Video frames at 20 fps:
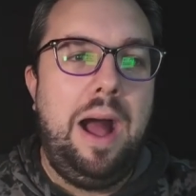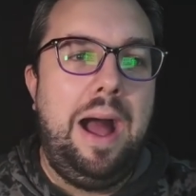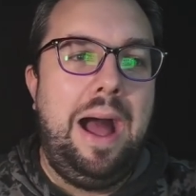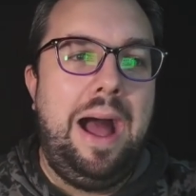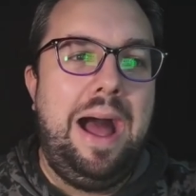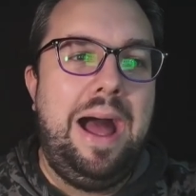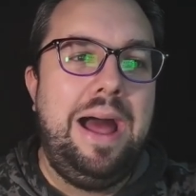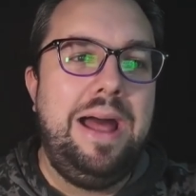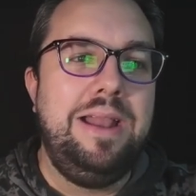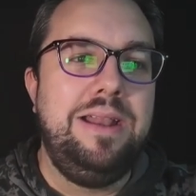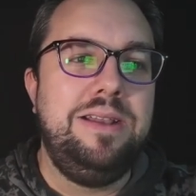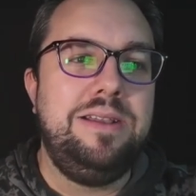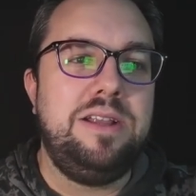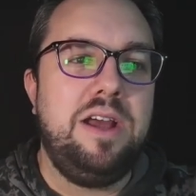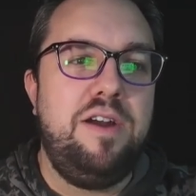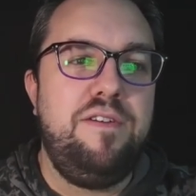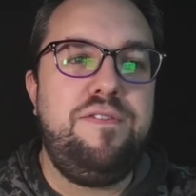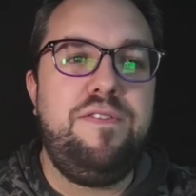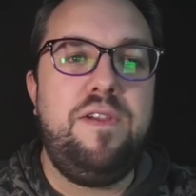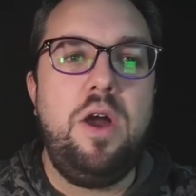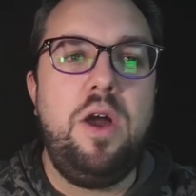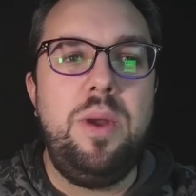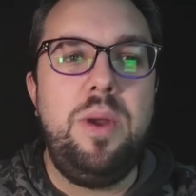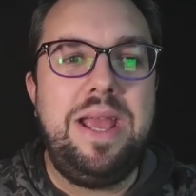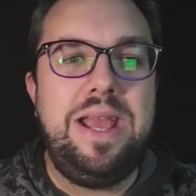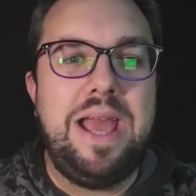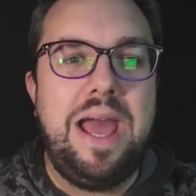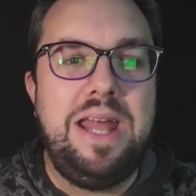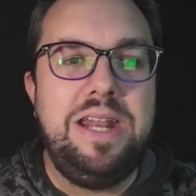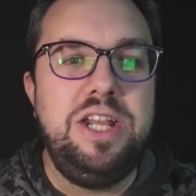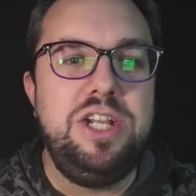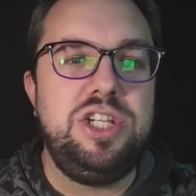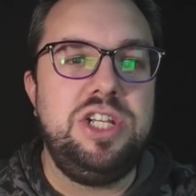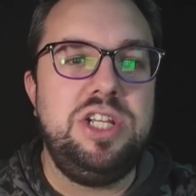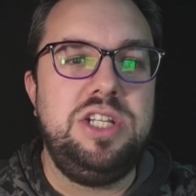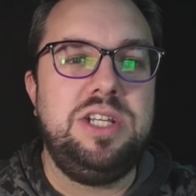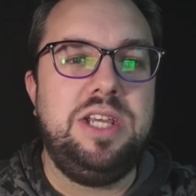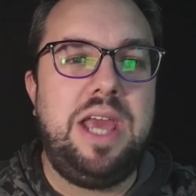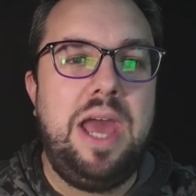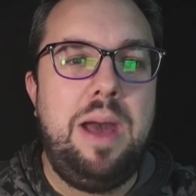And floating
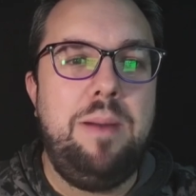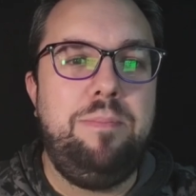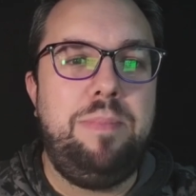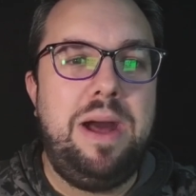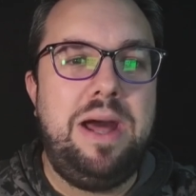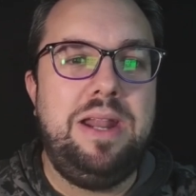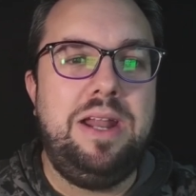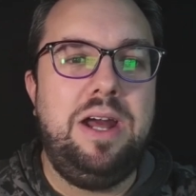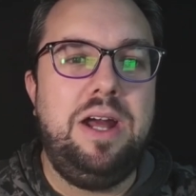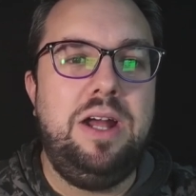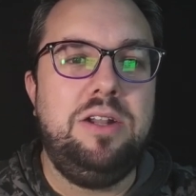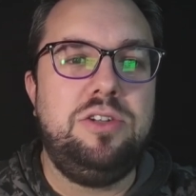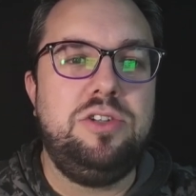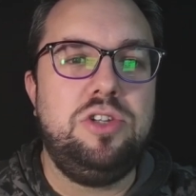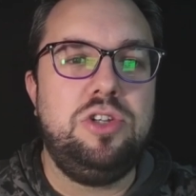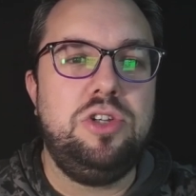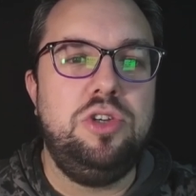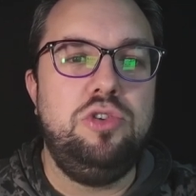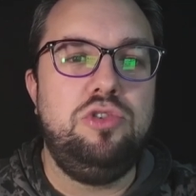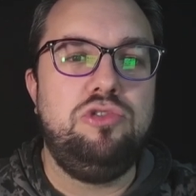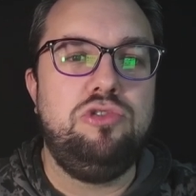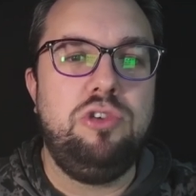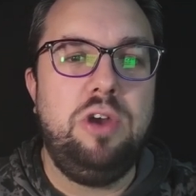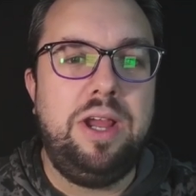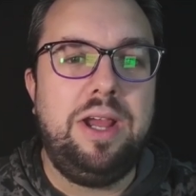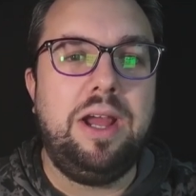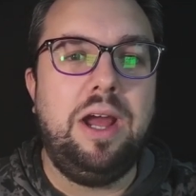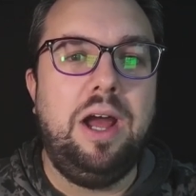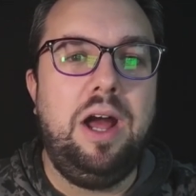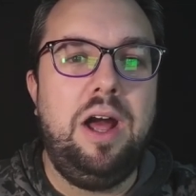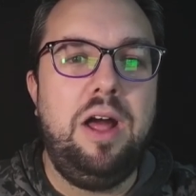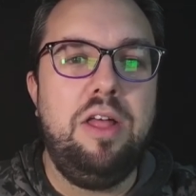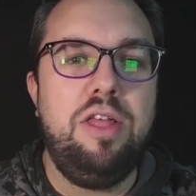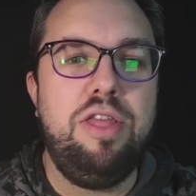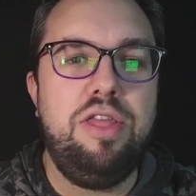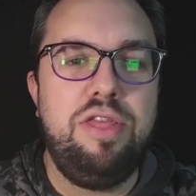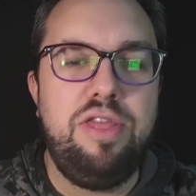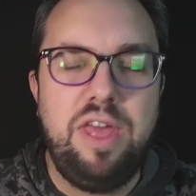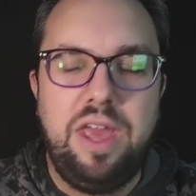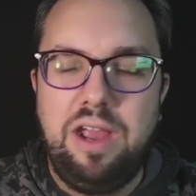energy to get Banner to trigger
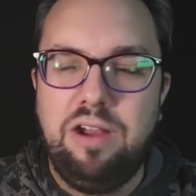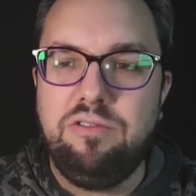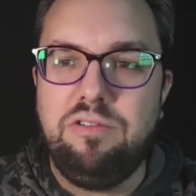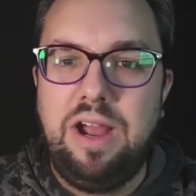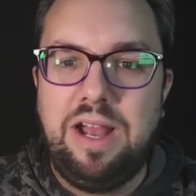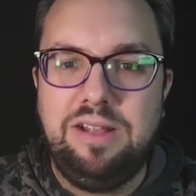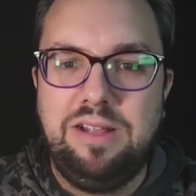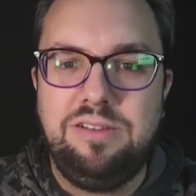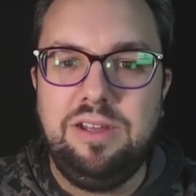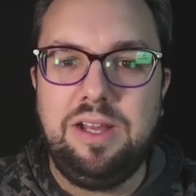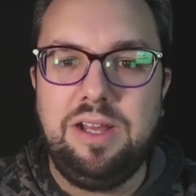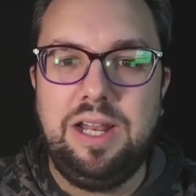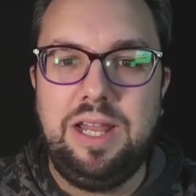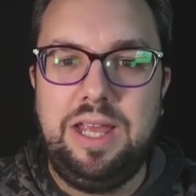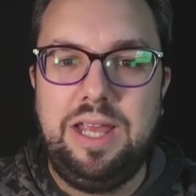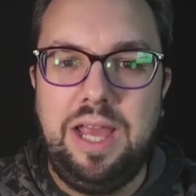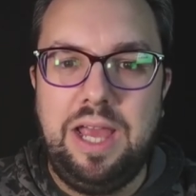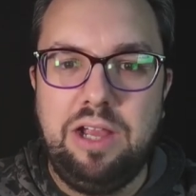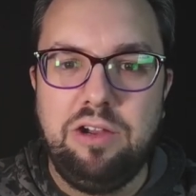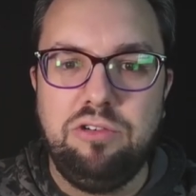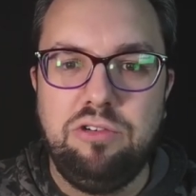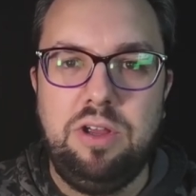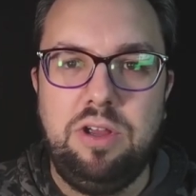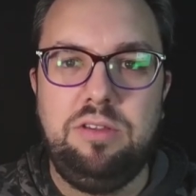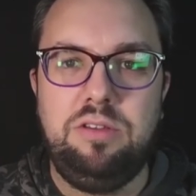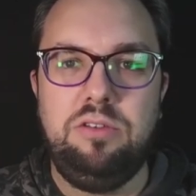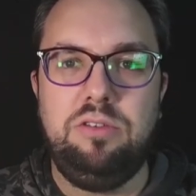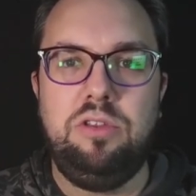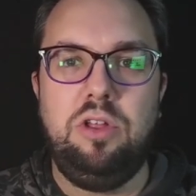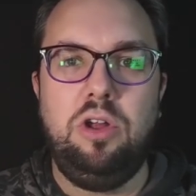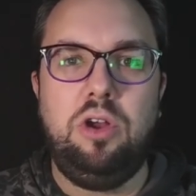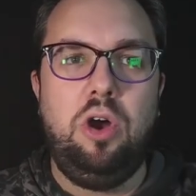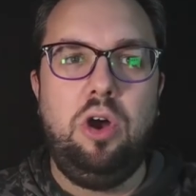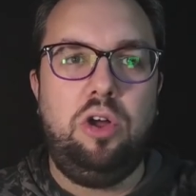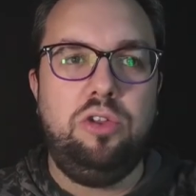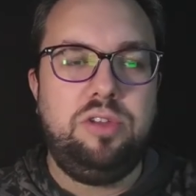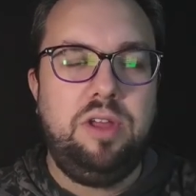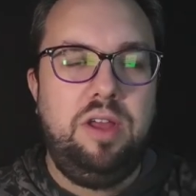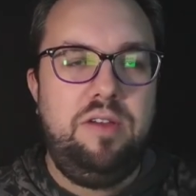theoretically increases the cost.